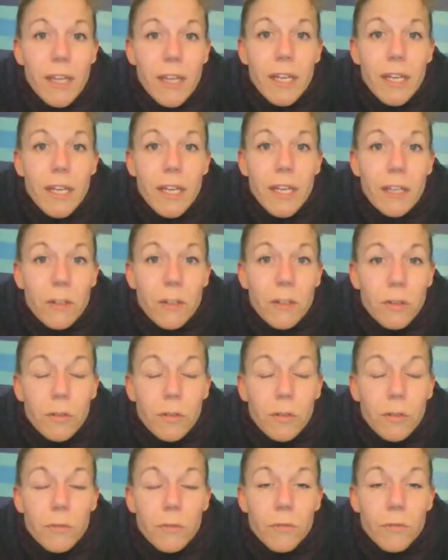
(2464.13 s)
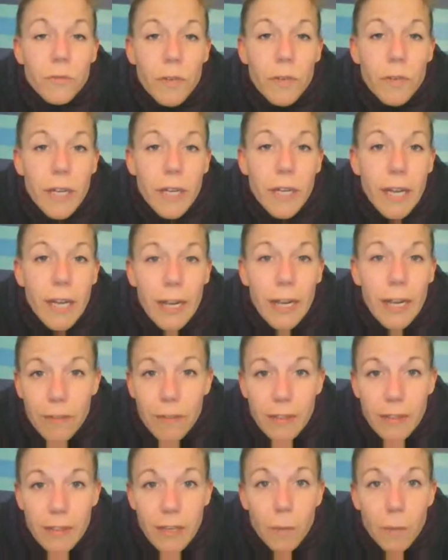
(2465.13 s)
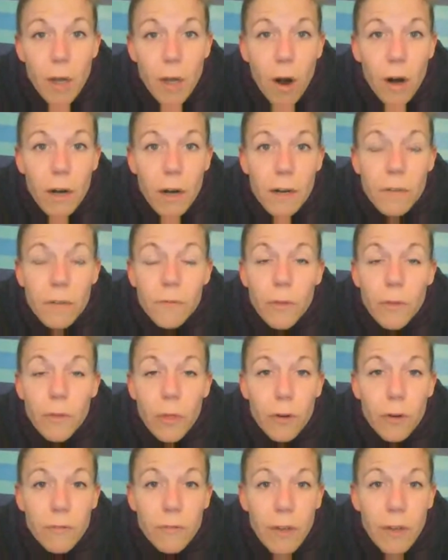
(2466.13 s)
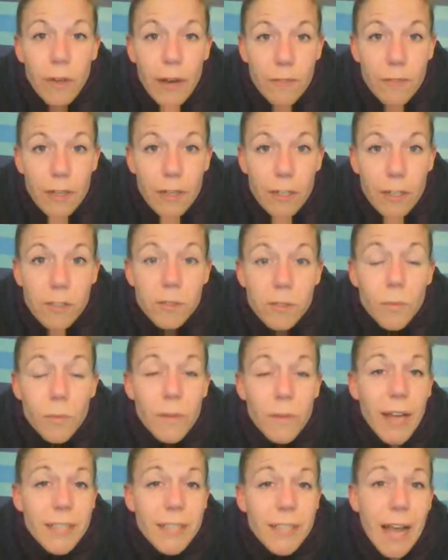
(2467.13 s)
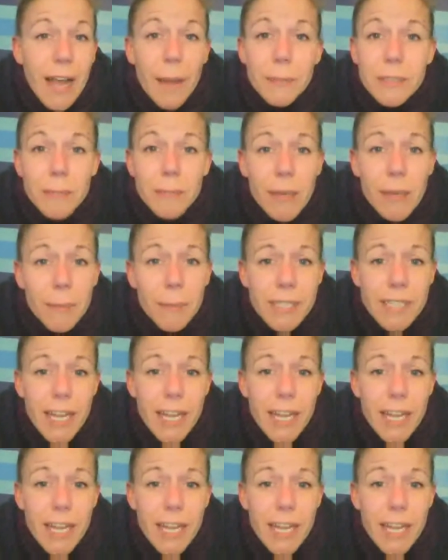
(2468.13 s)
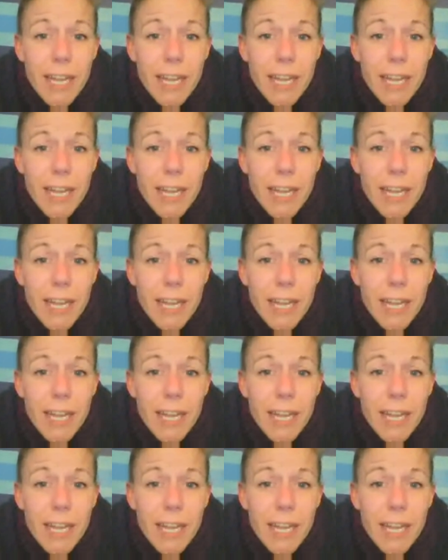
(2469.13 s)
vegan, gluten-free, and everything we are for 35 years, we've had time to make mistakes.